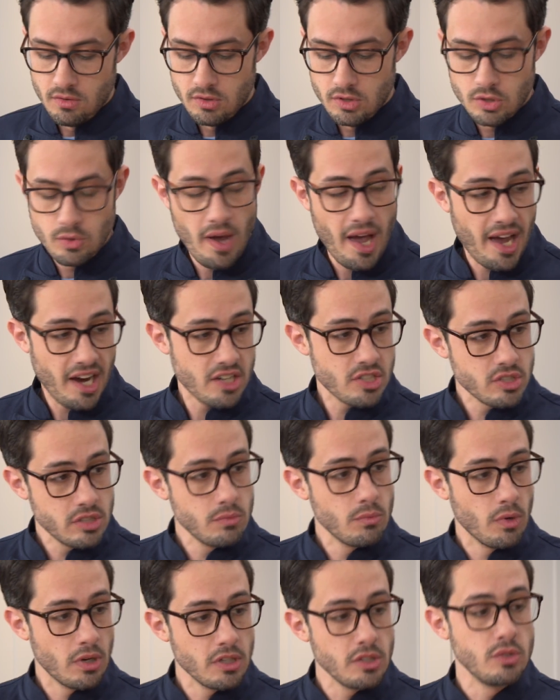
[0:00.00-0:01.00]
You
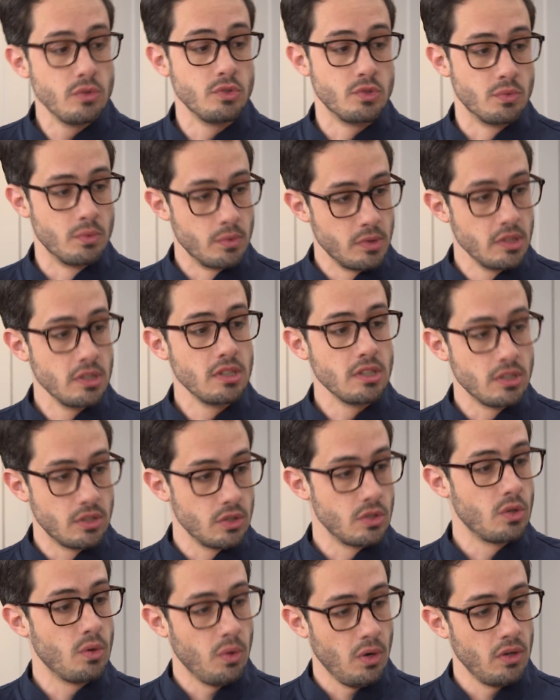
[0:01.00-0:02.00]
actually want to use really
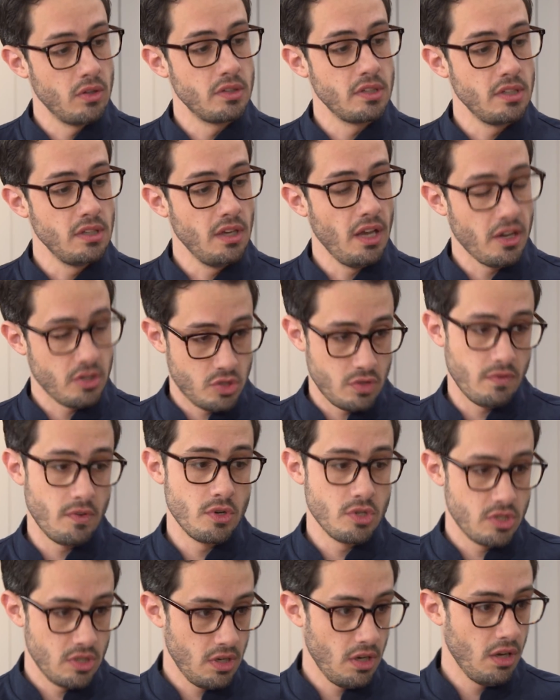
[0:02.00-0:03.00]
good quality extra
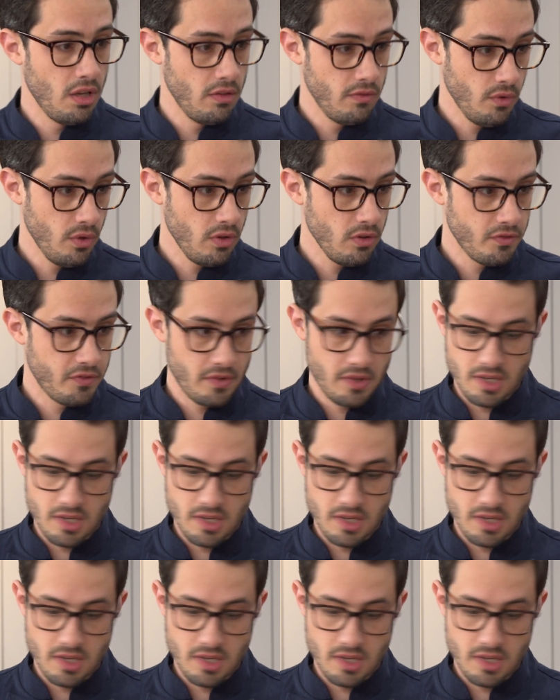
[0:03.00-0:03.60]
virgin olive oil for